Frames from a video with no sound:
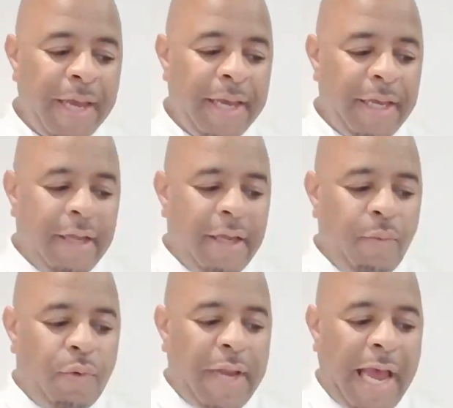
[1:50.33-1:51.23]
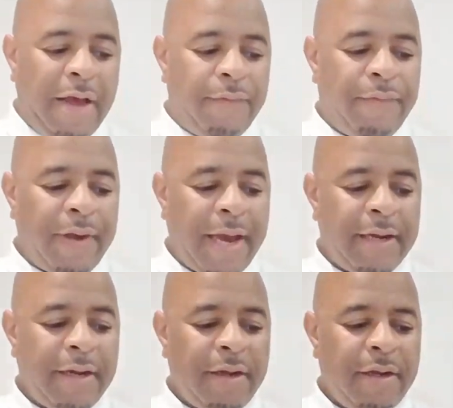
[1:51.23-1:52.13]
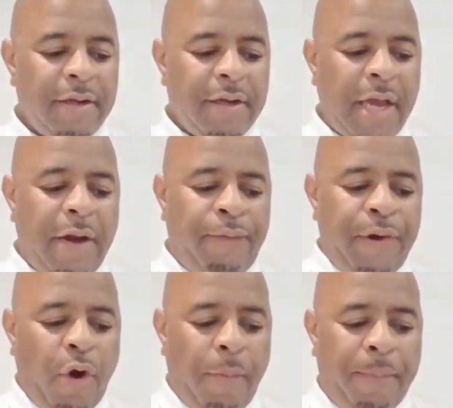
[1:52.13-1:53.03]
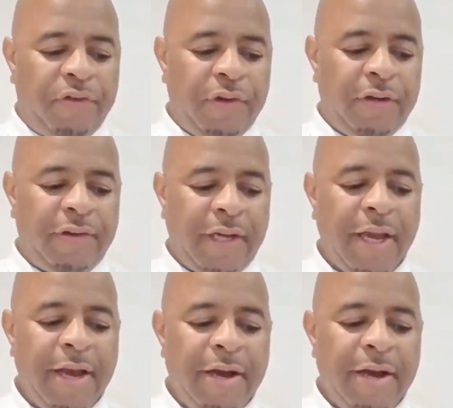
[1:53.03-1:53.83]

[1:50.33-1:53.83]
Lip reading: he would have had every opportunity